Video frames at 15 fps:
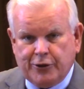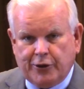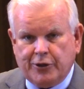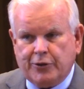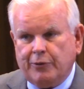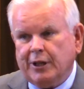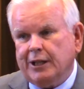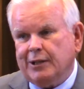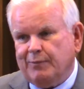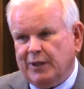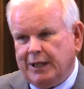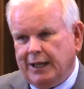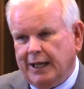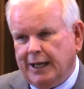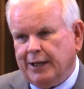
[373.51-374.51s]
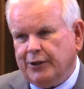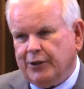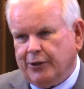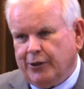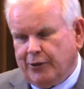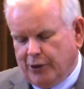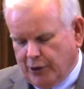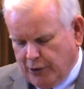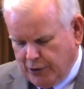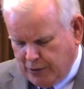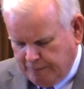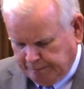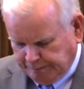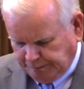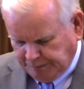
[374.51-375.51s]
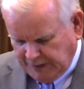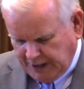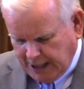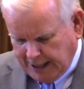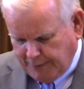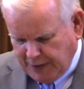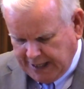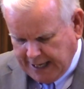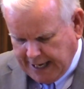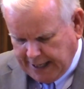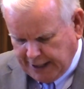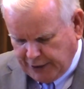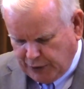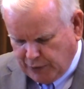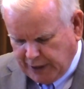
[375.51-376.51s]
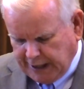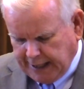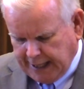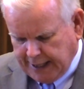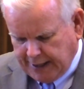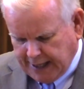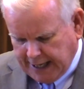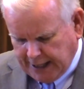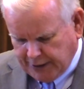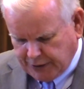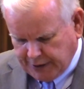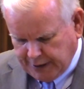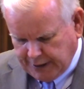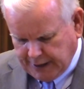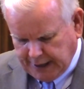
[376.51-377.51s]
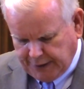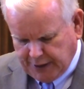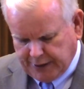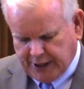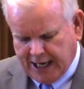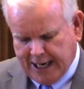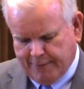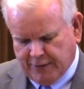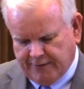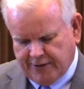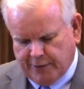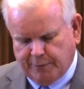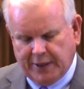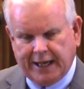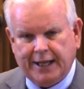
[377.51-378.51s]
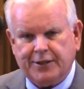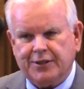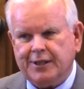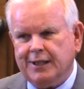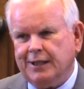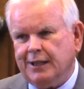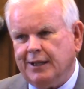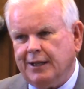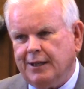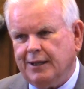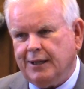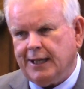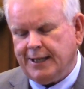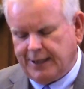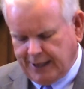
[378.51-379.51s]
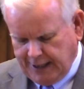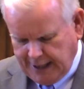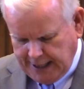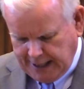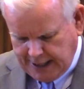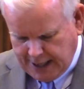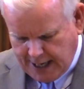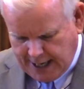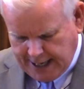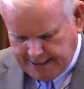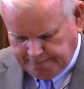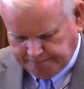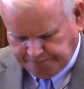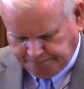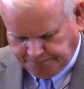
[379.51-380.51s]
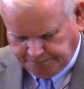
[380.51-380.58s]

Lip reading: George really begin to grow, topping out at 28,000 at the time of her passing in 1989.